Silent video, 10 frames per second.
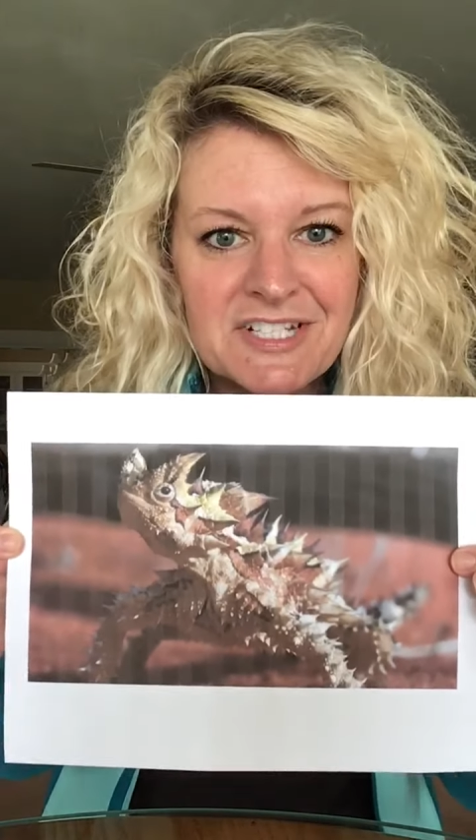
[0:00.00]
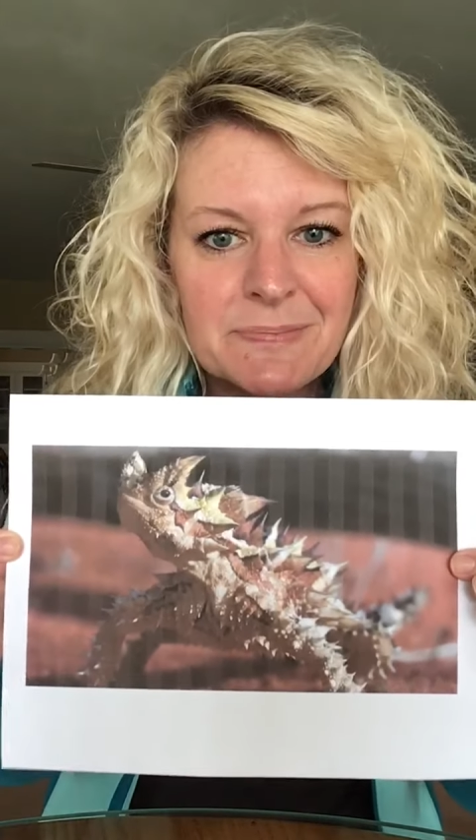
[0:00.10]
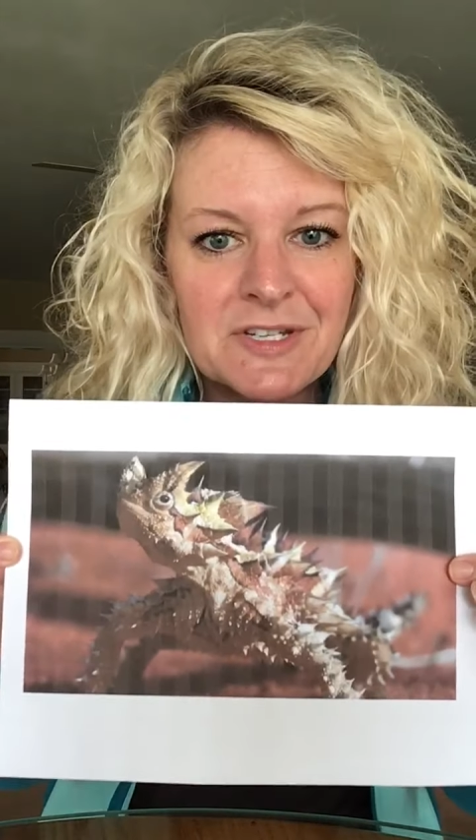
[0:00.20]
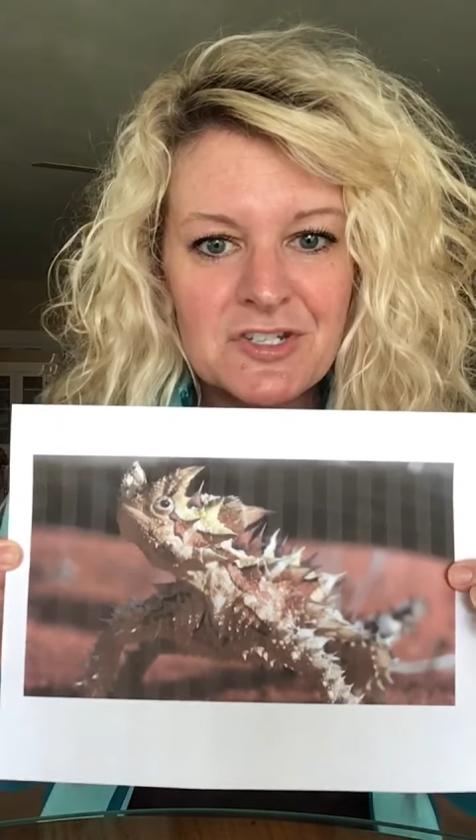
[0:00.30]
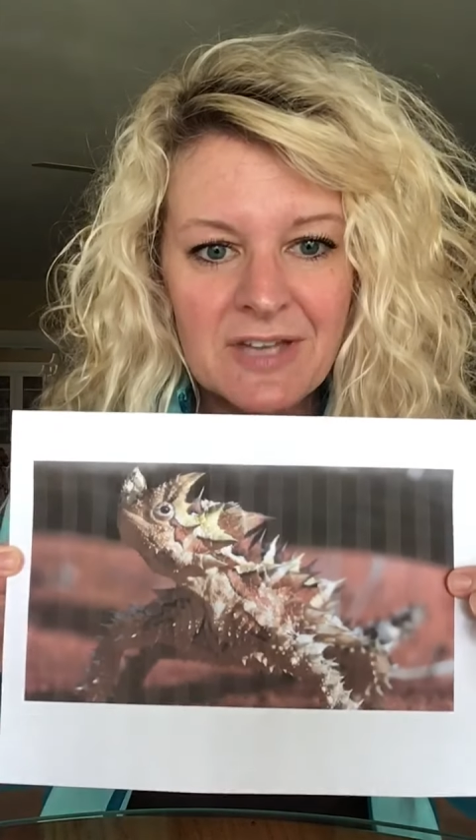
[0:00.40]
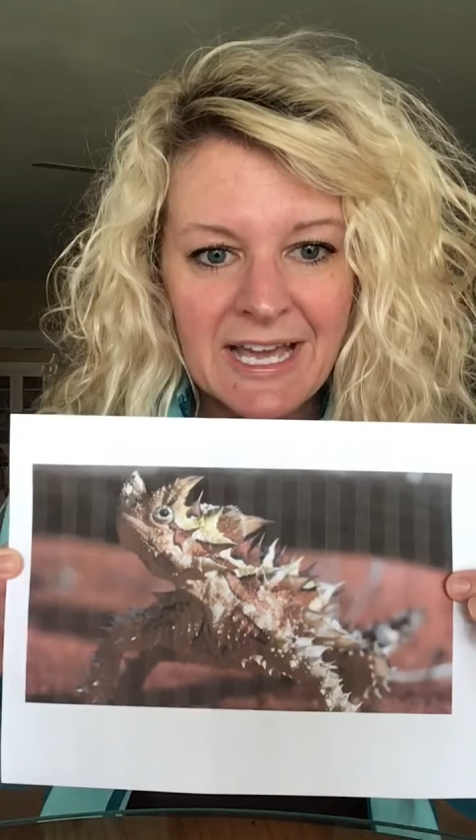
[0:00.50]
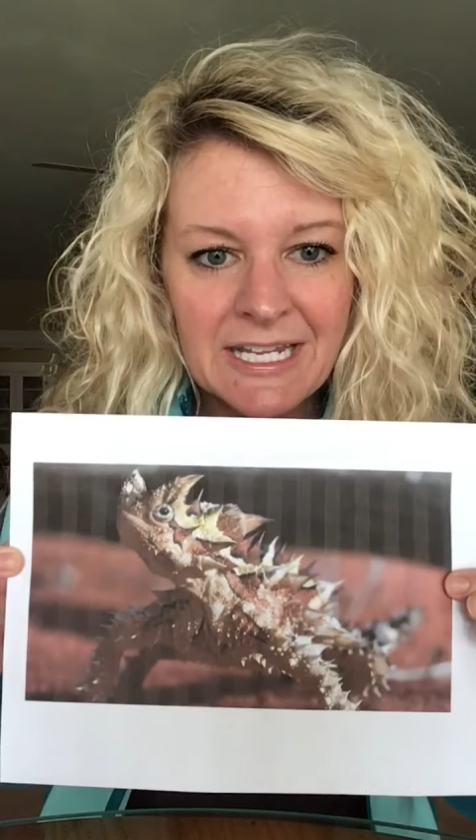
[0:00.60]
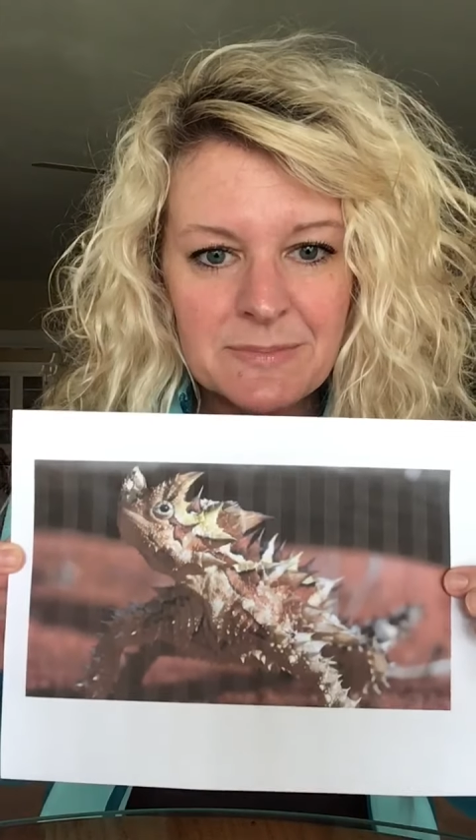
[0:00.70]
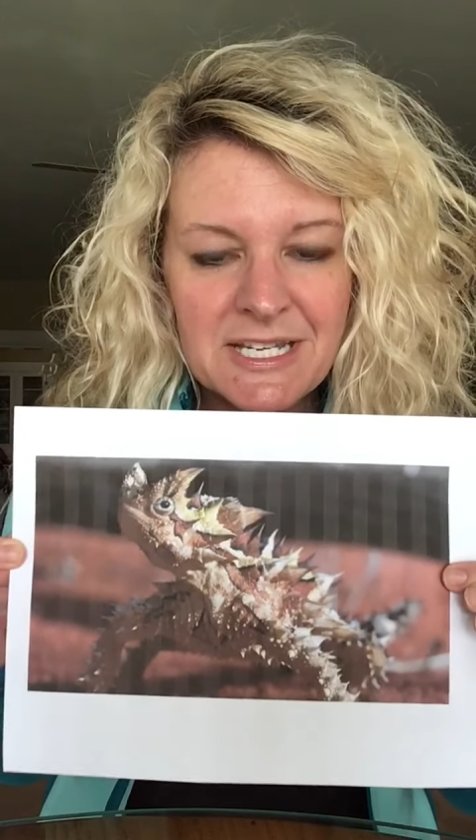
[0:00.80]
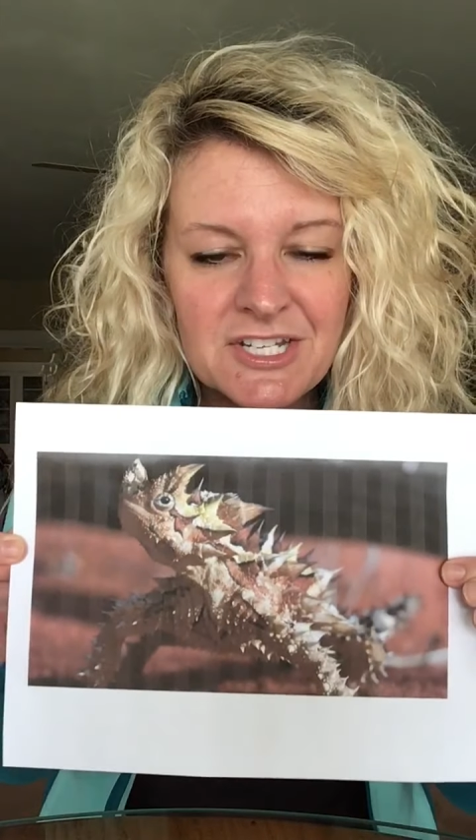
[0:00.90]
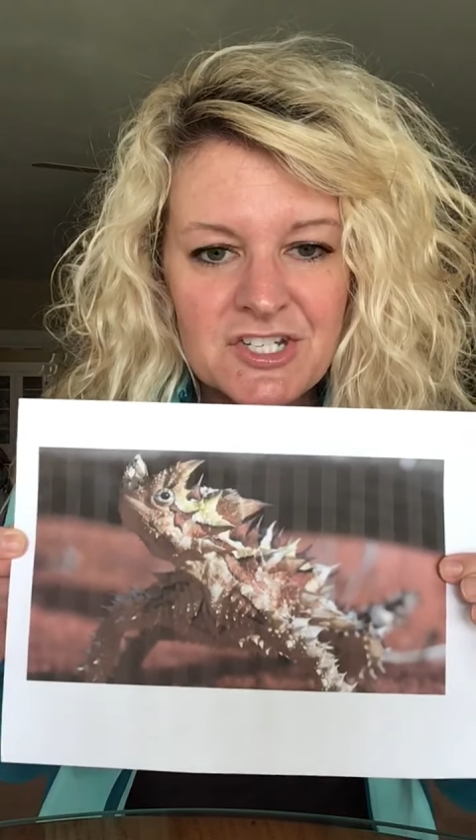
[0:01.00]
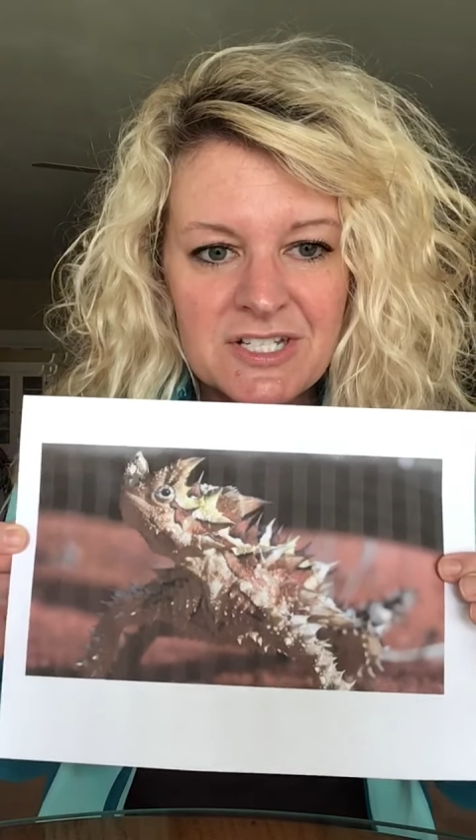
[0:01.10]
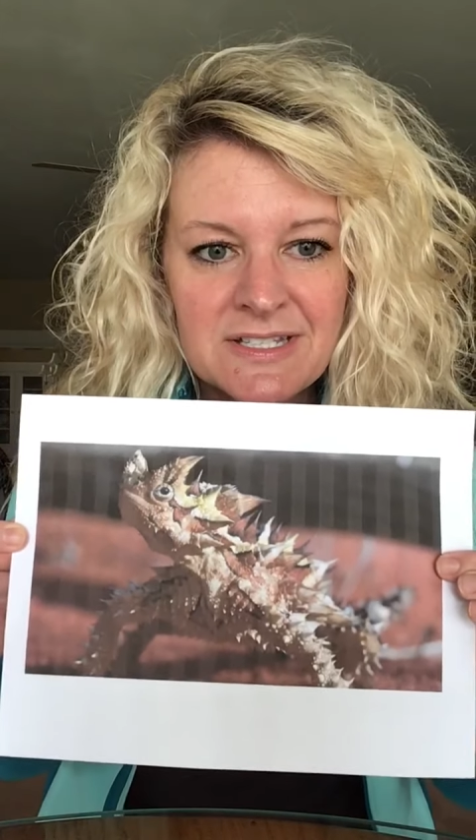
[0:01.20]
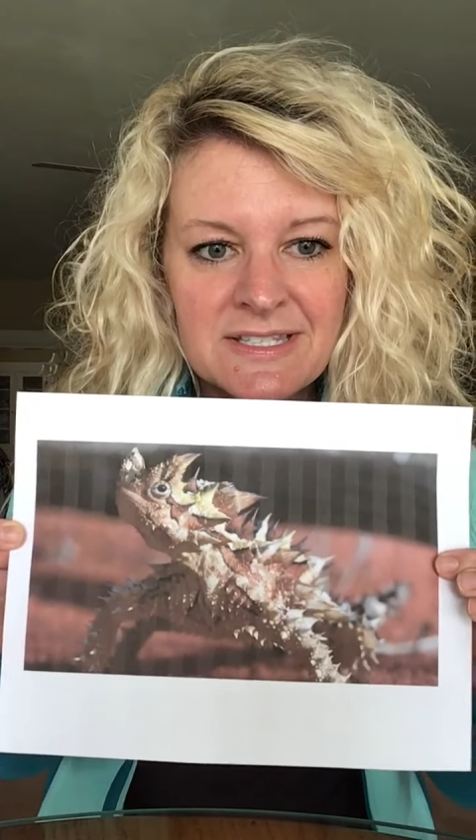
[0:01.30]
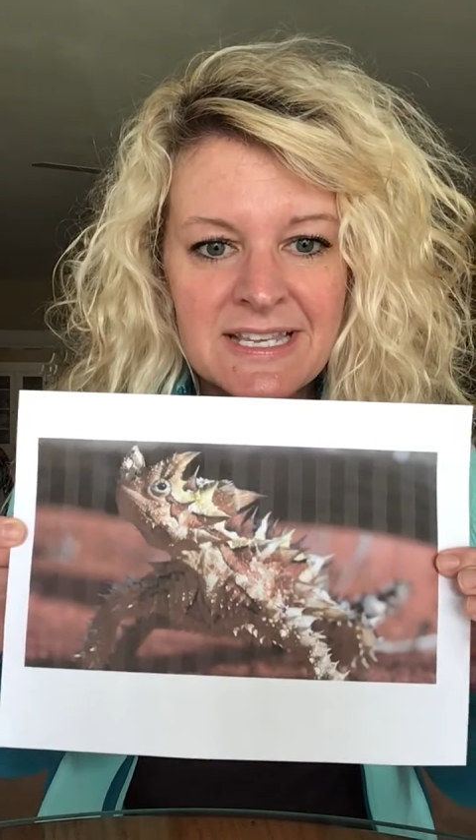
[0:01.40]
special
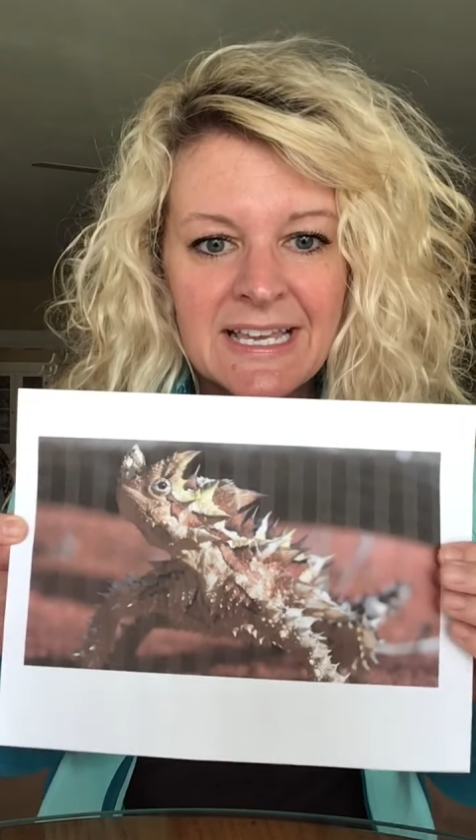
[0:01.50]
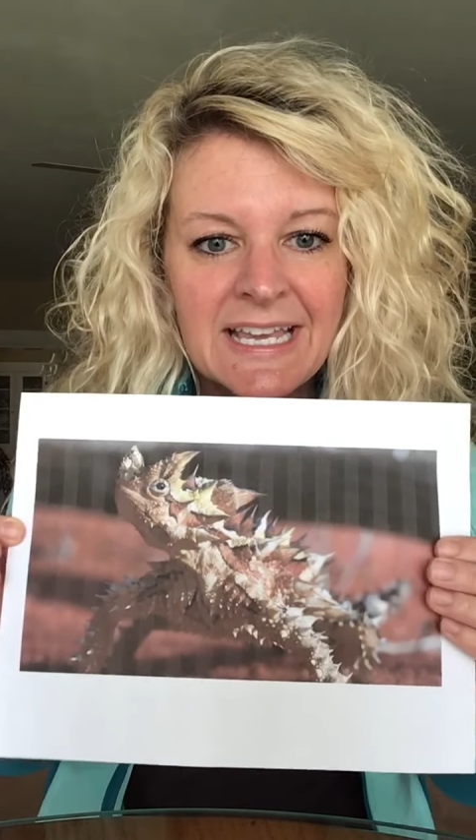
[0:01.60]
adaptations.